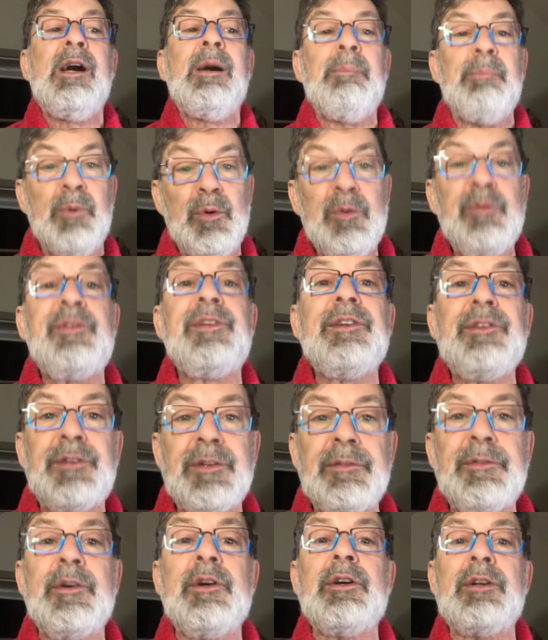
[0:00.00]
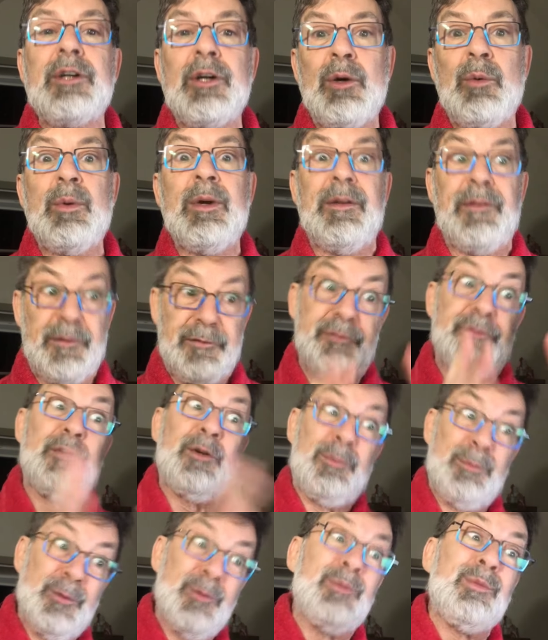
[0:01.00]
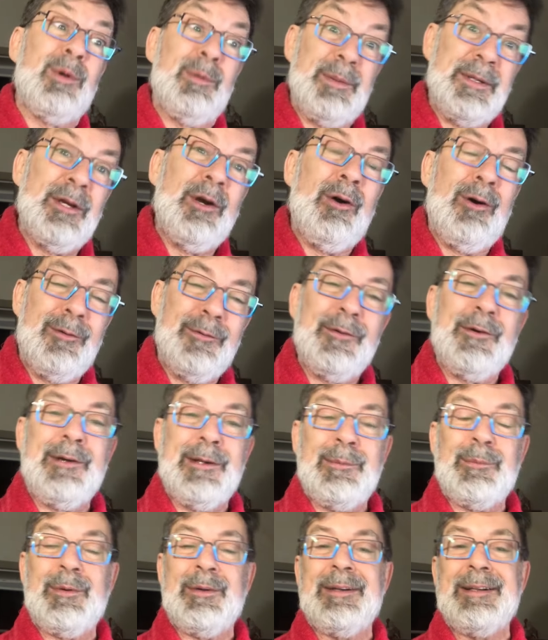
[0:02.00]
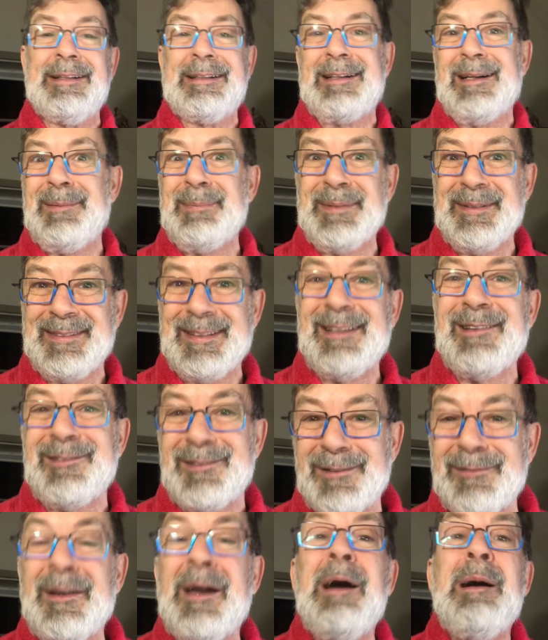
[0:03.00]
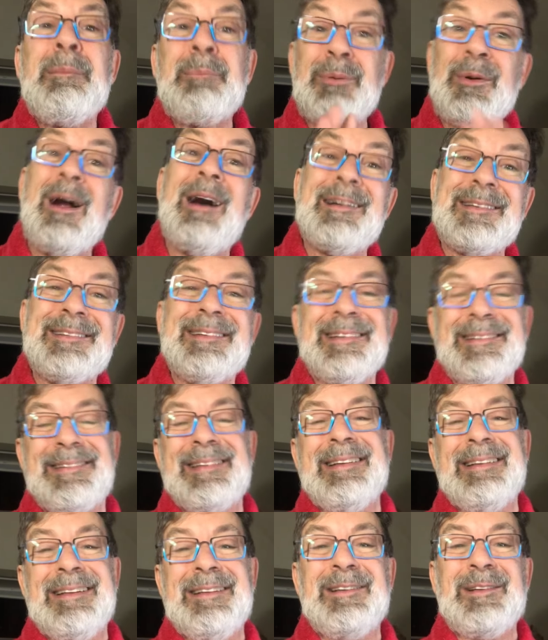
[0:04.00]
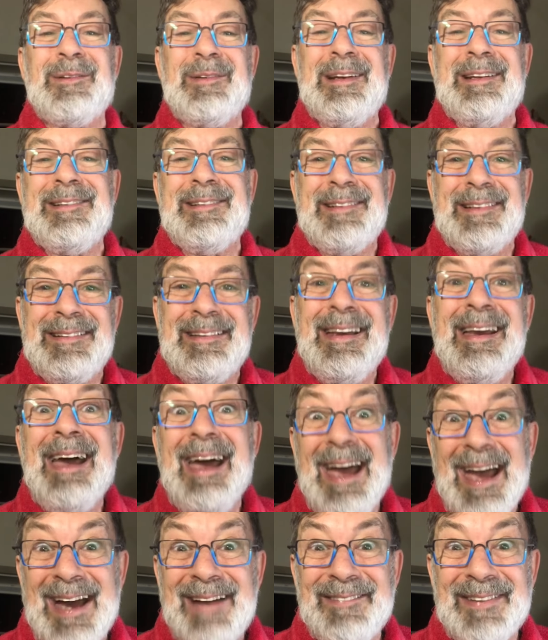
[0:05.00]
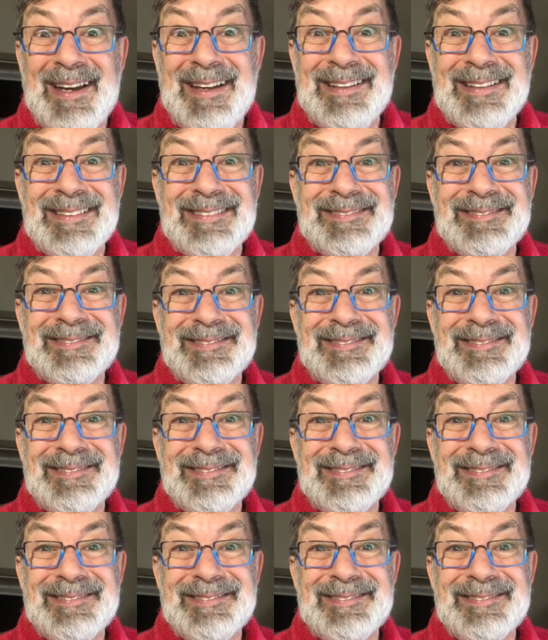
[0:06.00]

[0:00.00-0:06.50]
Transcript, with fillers: moves into Virgo, where the full moon will be over, and we're in a couple of days of process and integration. Have at it.